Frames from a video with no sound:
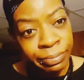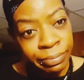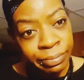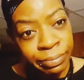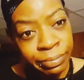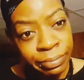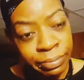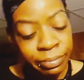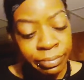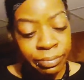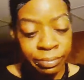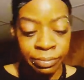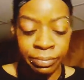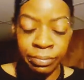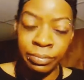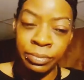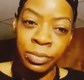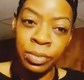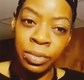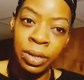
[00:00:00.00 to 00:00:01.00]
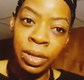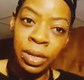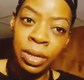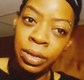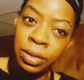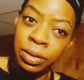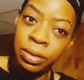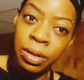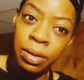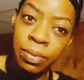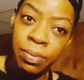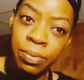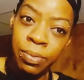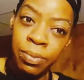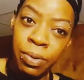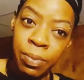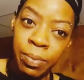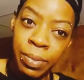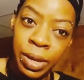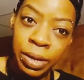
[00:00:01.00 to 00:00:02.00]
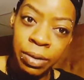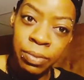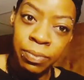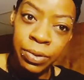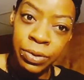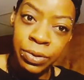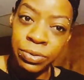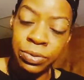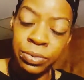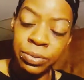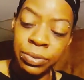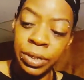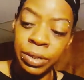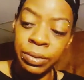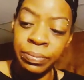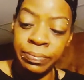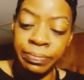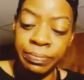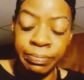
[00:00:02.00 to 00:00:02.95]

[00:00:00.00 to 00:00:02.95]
Mm-hmm. Day before my anniversary.